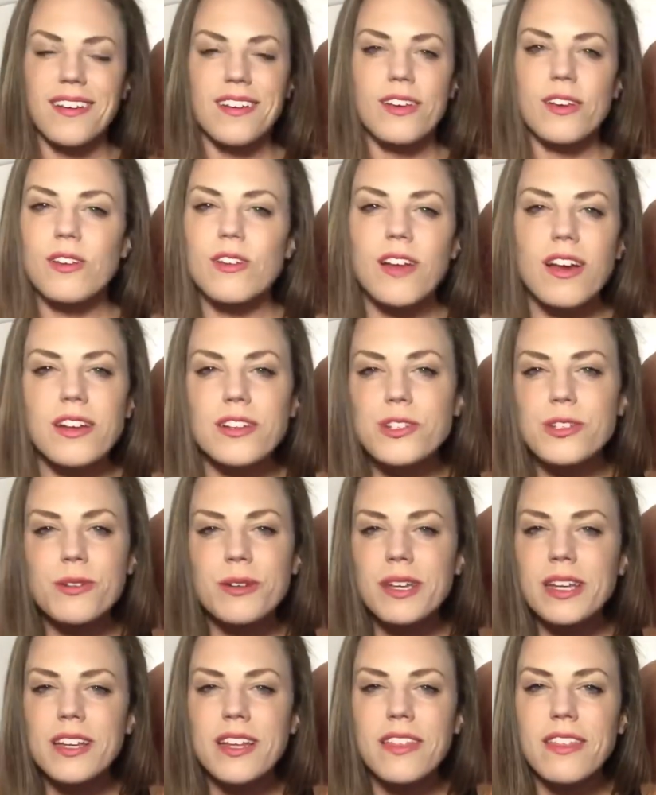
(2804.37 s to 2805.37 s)
you're not
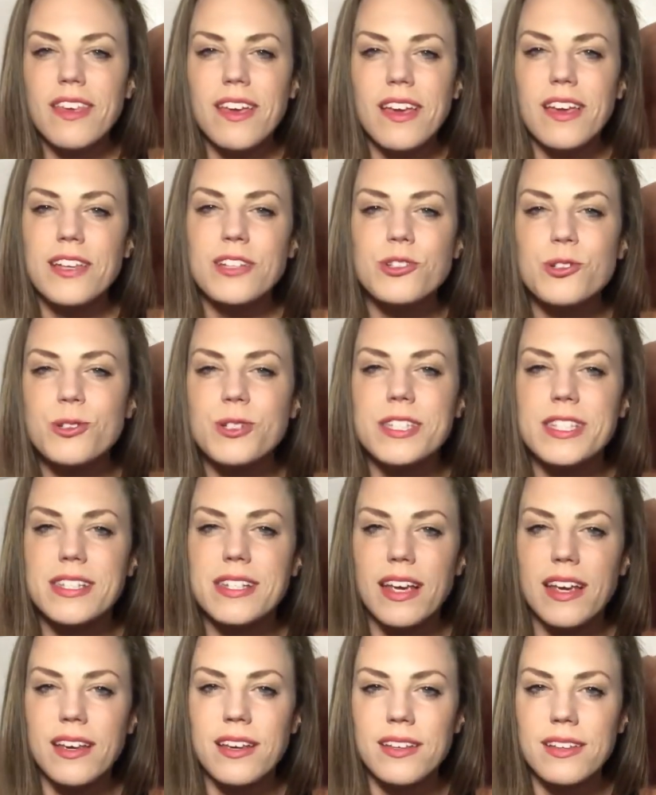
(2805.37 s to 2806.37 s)
doing anything
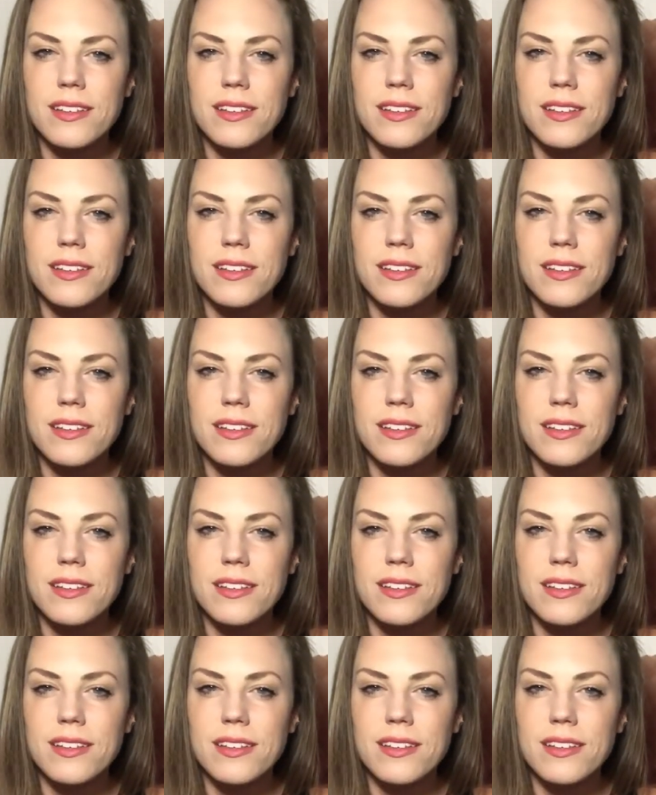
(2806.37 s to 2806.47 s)
interesting.